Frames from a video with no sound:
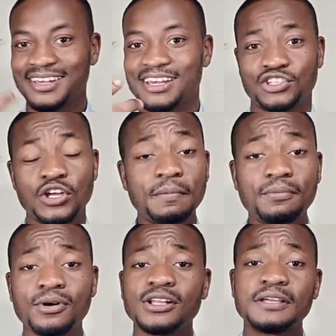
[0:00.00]
Some people
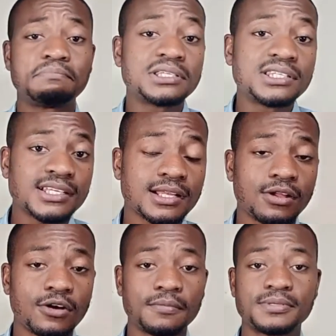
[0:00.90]
call it business
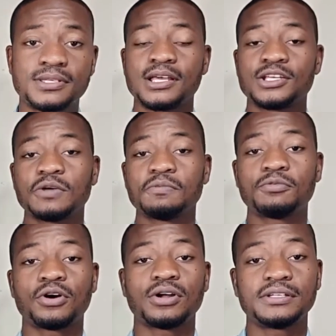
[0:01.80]
clubs, some people
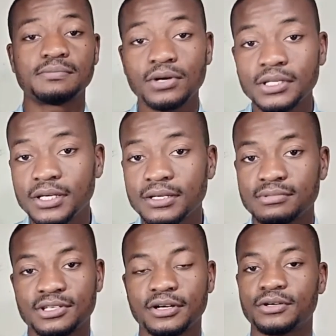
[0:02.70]
call it money
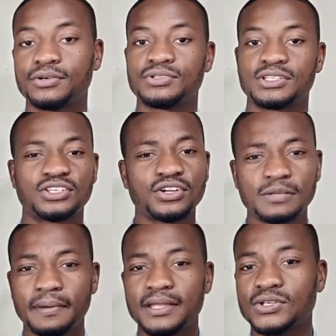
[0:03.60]
circles. It all
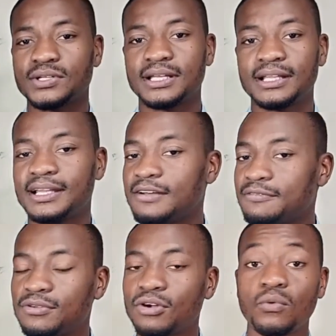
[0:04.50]
depends on the
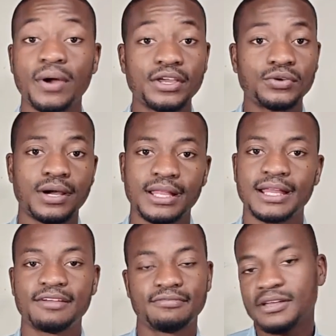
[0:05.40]
level or where you are in
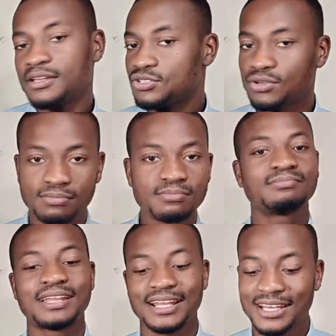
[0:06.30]
life. So
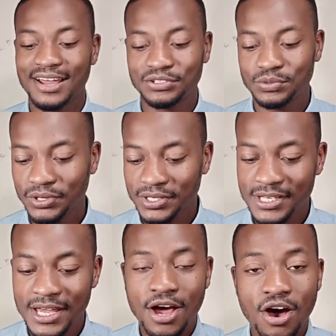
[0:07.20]
that's how it works.
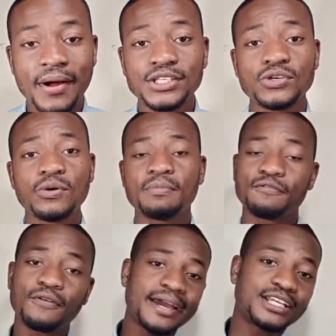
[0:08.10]
All right, so
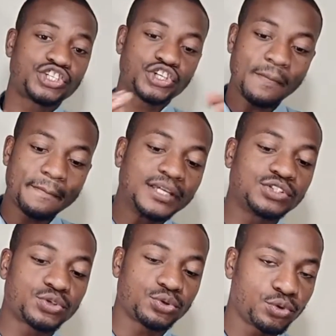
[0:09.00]
before I jump
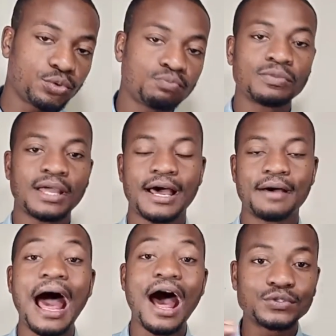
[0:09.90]
into
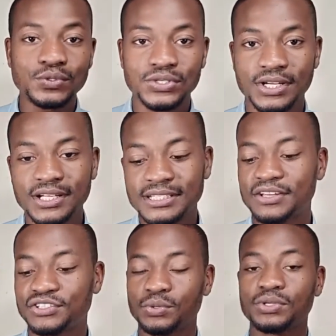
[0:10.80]
how to start, I
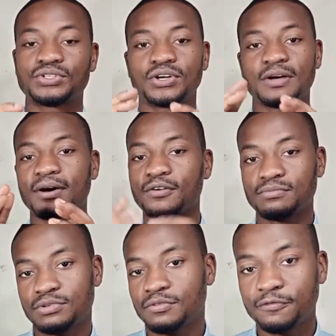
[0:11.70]
just want to talk
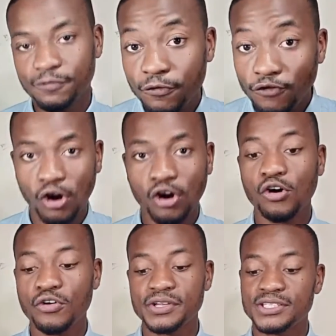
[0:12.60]
about 4
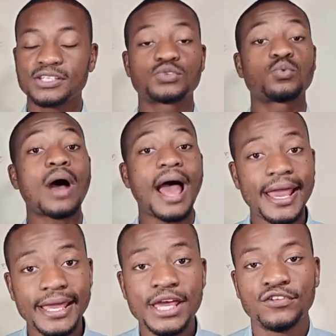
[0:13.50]
core reasons
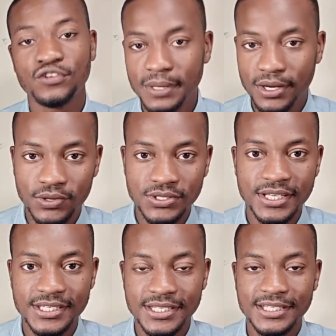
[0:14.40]
why you may
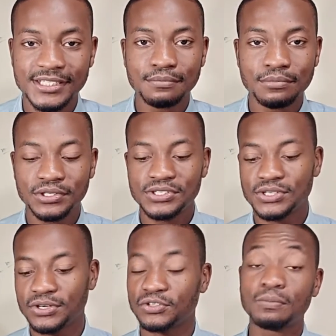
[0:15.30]
consider starting a money
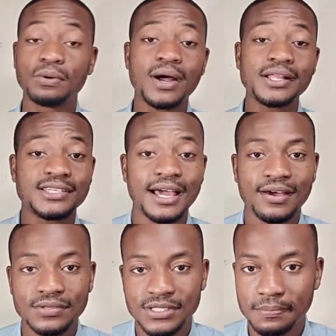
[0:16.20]
circle. Number one is
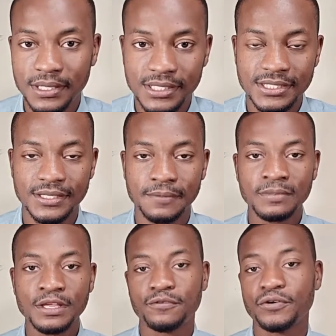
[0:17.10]
accountability.
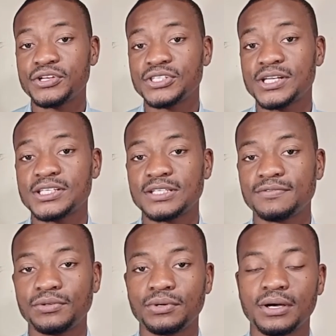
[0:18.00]
For instance, if
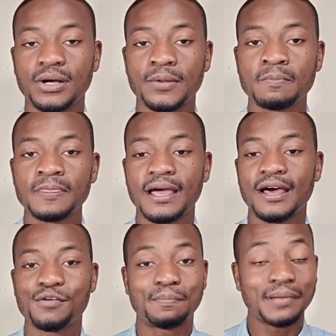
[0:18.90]
you are
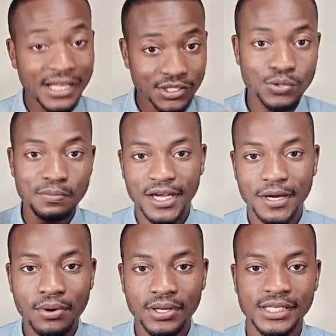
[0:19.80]
plan to make
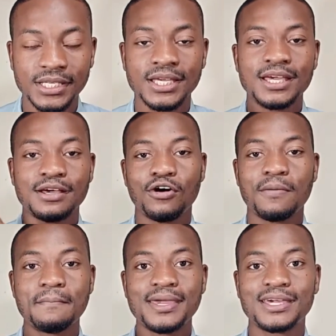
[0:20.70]
money or
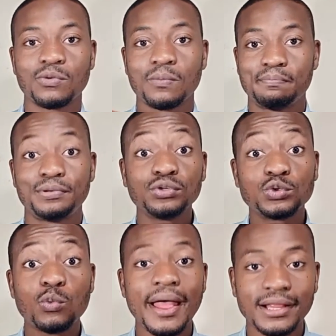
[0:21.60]
build
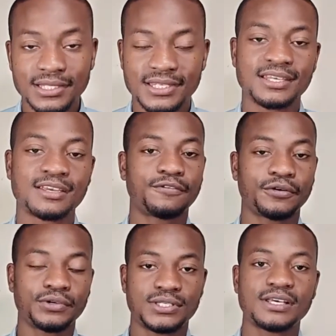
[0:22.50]
wealth for
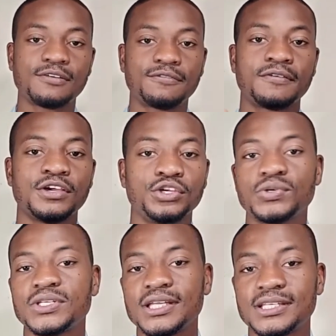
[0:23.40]
yourself
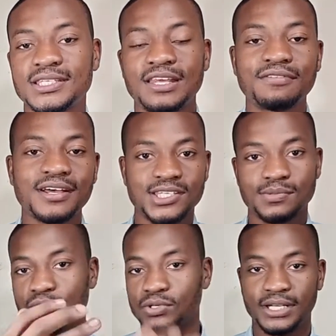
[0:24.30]
using the savers
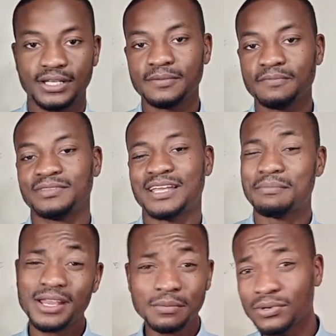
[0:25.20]
model, there are
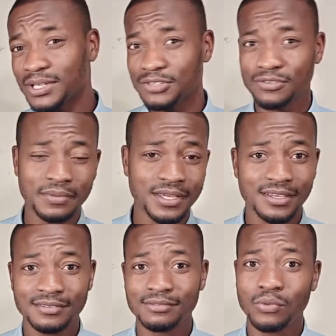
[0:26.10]
many models for
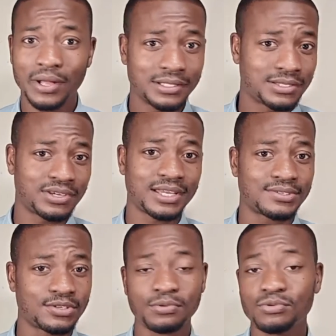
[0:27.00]
making wealth. You get.
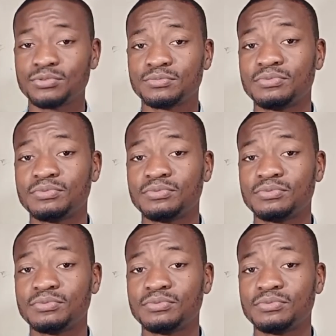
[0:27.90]
Some people